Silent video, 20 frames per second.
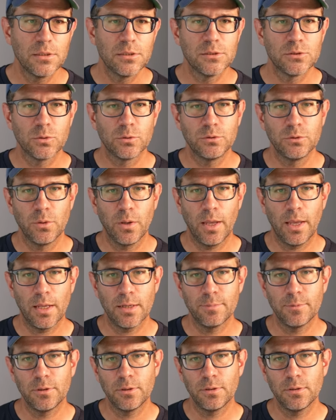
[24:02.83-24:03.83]
So we'll do
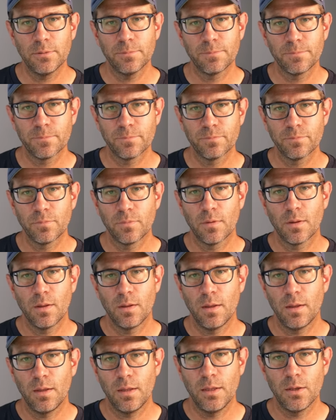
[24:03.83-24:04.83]
animal
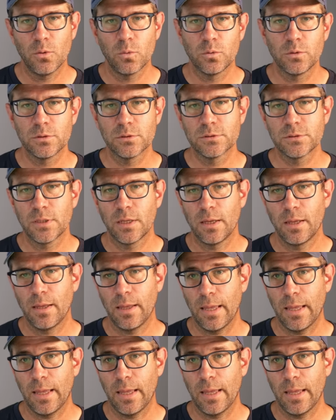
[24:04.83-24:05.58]
equals